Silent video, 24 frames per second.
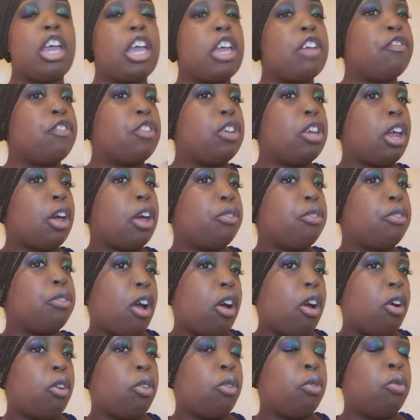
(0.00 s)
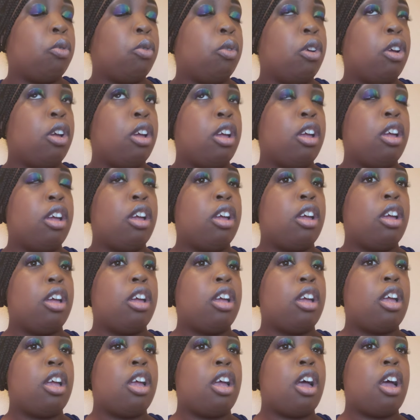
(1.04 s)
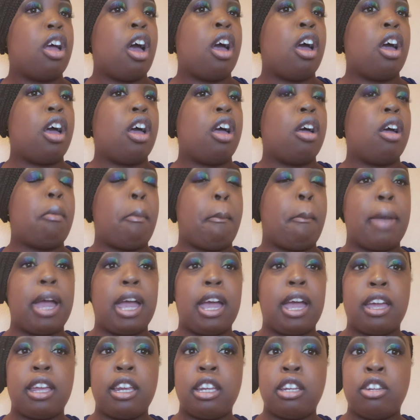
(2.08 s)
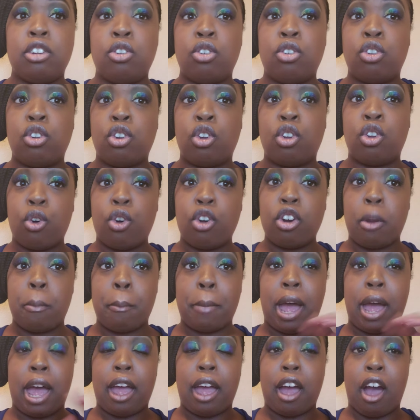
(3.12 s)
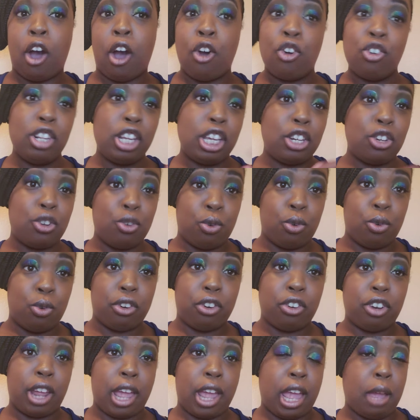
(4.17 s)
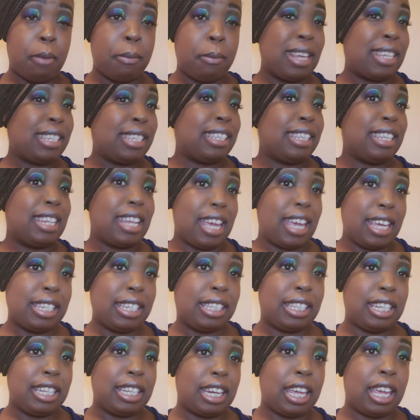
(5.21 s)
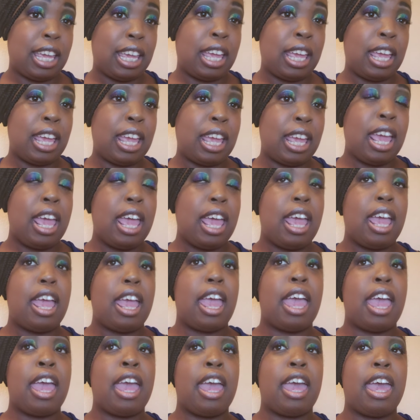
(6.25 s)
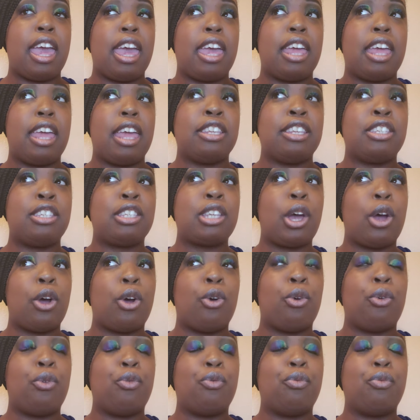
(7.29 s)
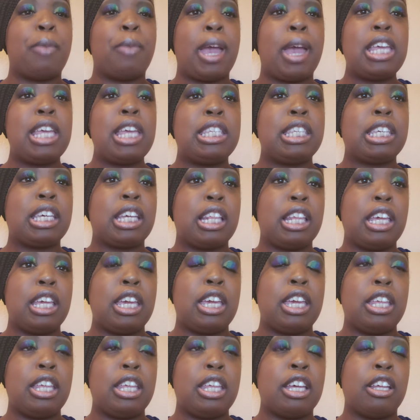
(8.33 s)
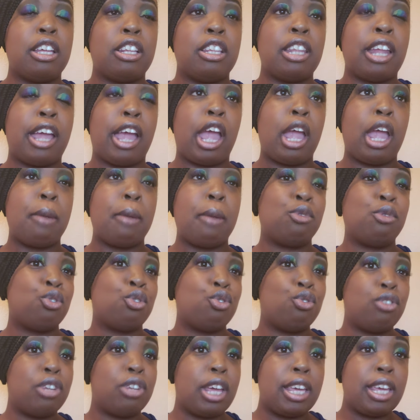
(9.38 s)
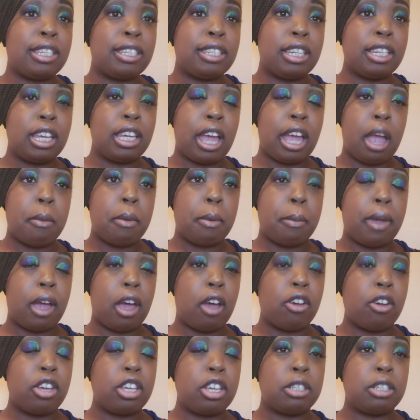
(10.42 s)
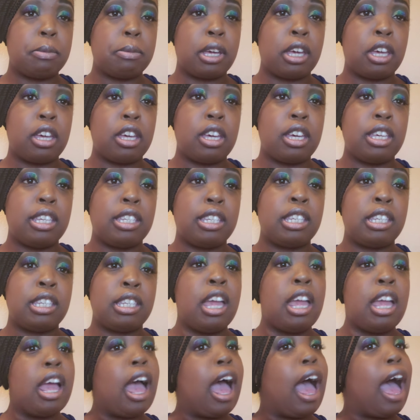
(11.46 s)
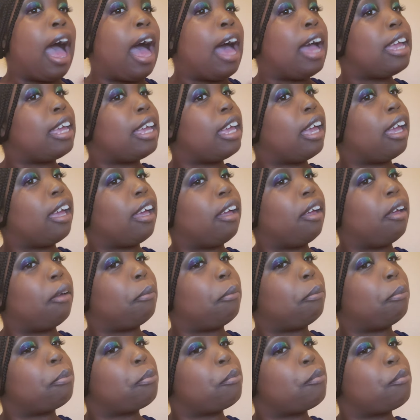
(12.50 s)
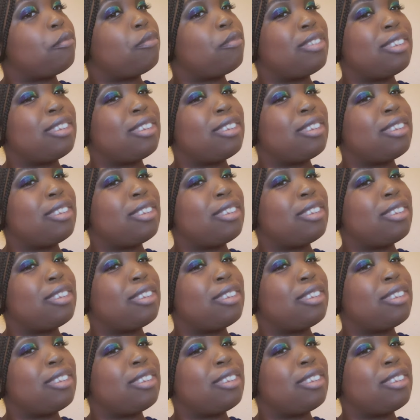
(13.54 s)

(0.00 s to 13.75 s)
if you don't know, my daughter, my only daughter name is Destiny. And so basically the name True Destiny came about is because I am